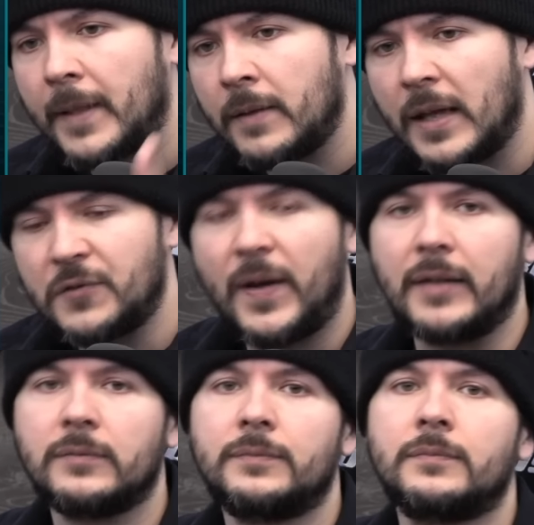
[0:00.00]
That's fine.
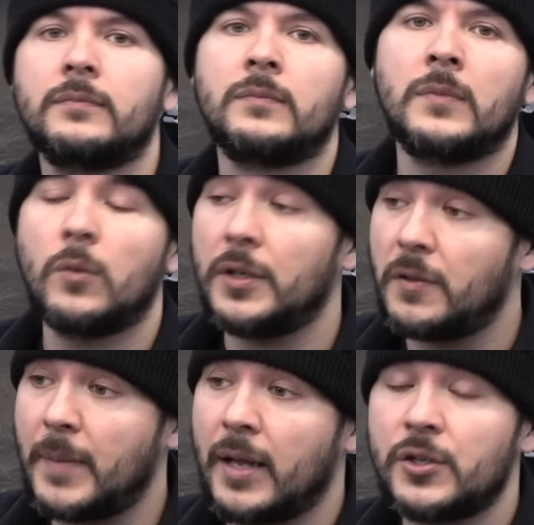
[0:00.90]
Went to the
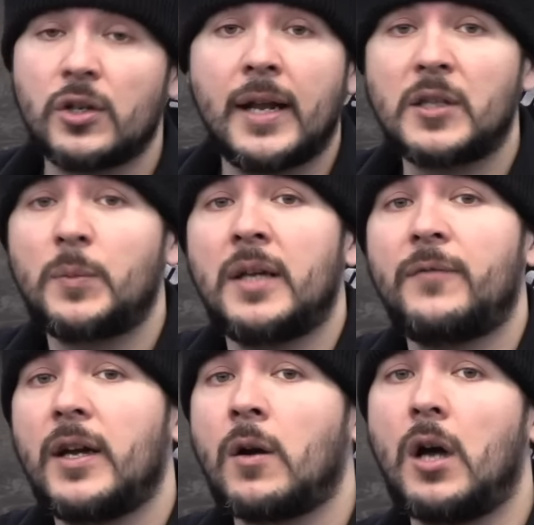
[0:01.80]
manager and I explained
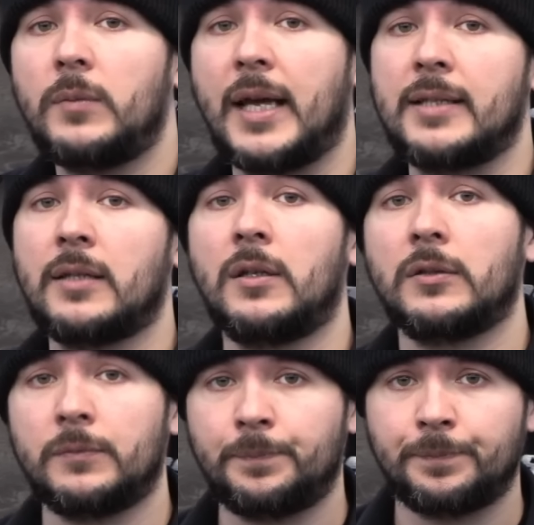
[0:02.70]
very calmly. I said, look,
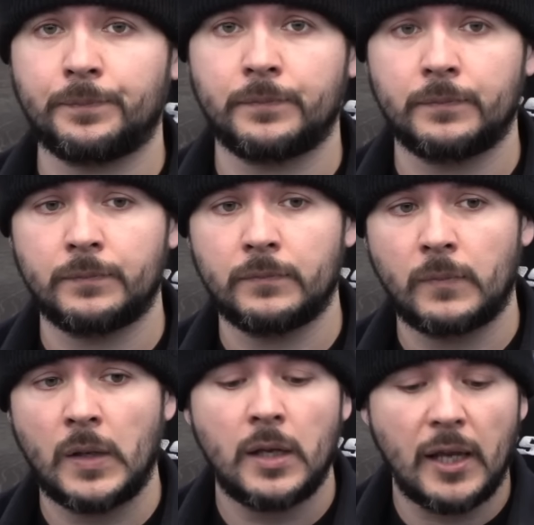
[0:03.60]

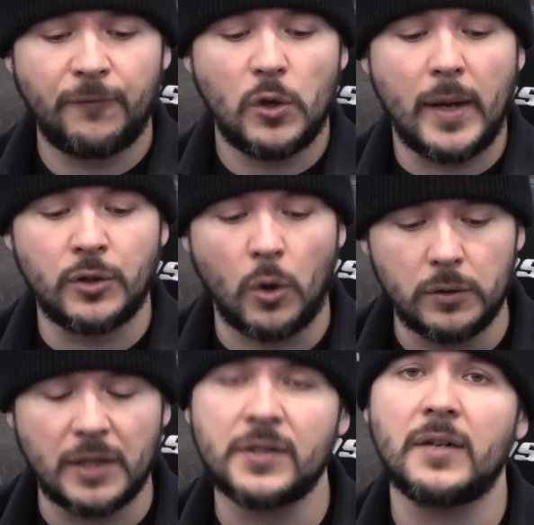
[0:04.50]
if you had told
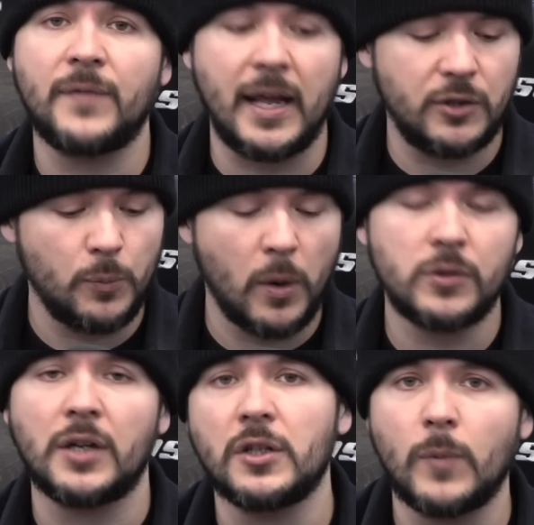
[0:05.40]
us in advance, you post
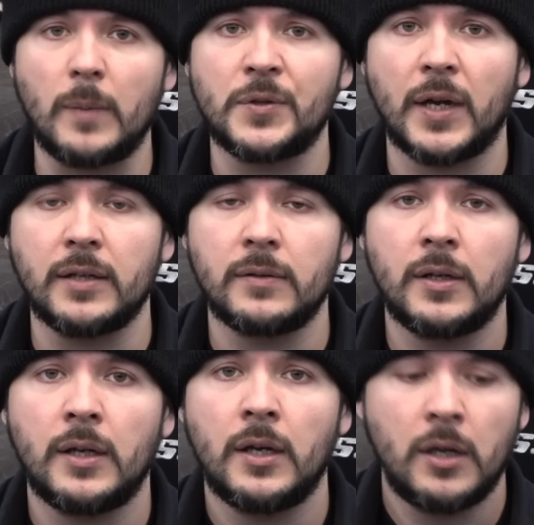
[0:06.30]
on your website,
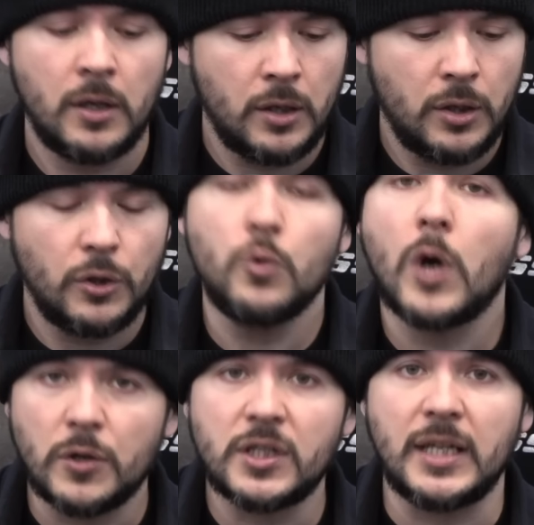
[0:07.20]
you go
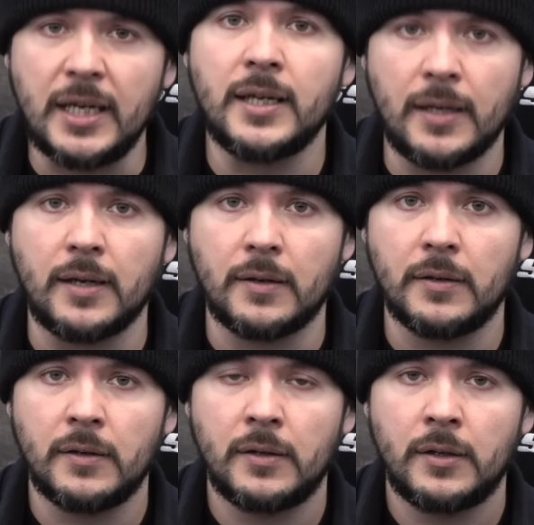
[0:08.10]
skiing here,
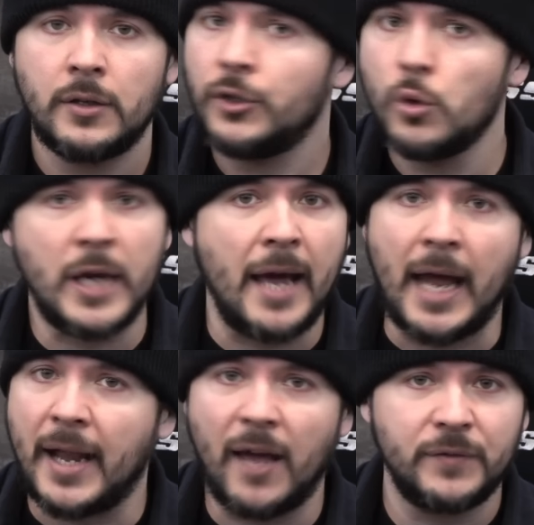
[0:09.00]
you
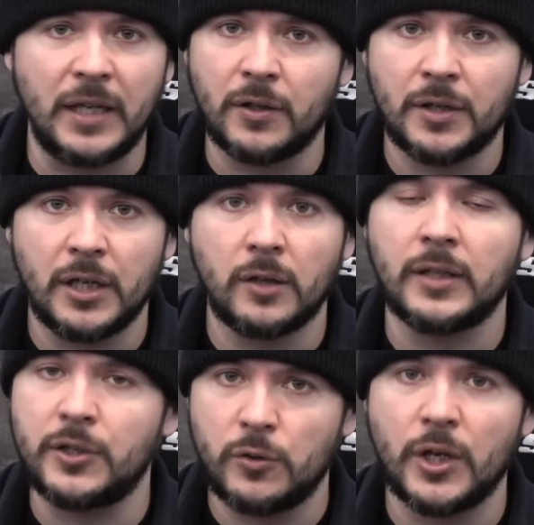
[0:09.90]
cannot have dinner here
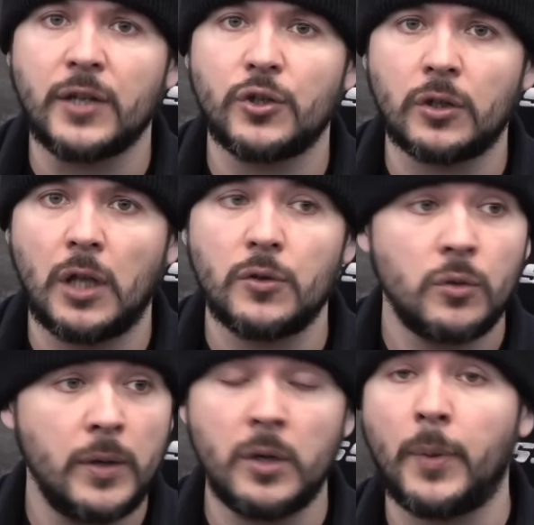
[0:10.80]
unless you change your clothes,
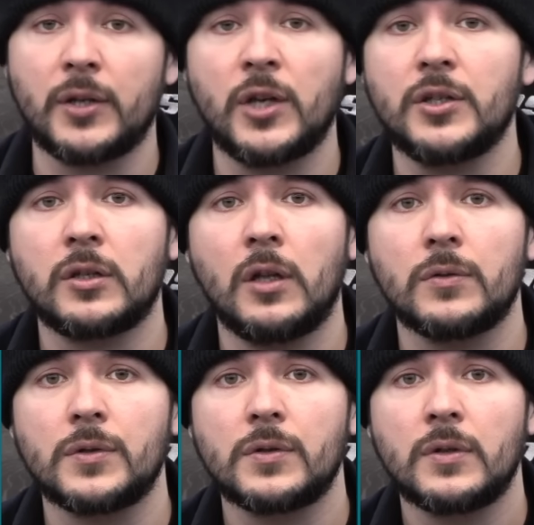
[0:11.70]
we would have bought a change of clothes.